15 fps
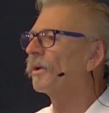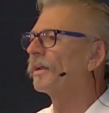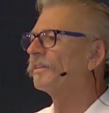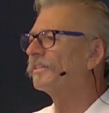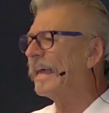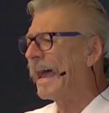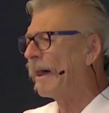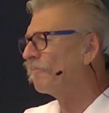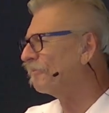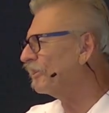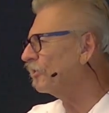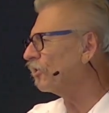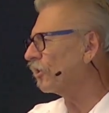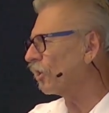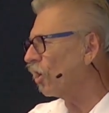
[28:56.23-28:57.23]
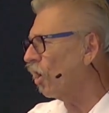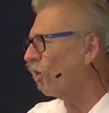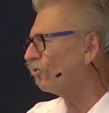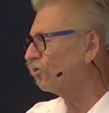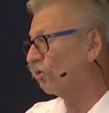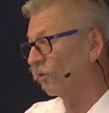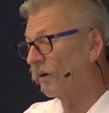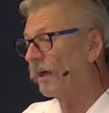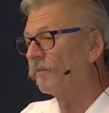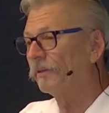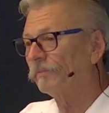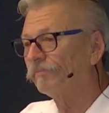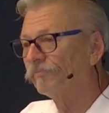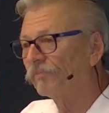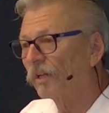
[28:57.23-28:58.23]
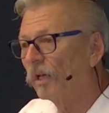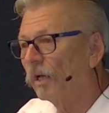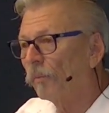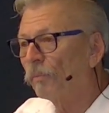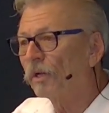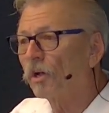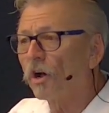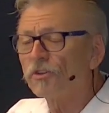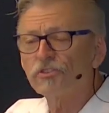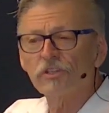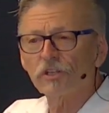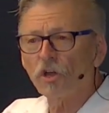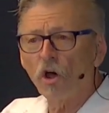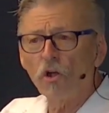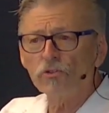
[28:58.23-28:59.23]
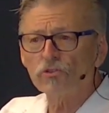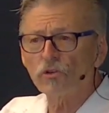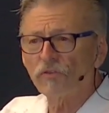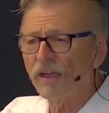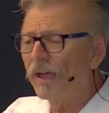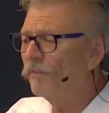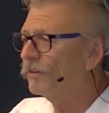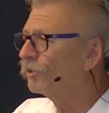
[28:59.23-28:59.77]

adapt into the culture of heaven because the culture of heaven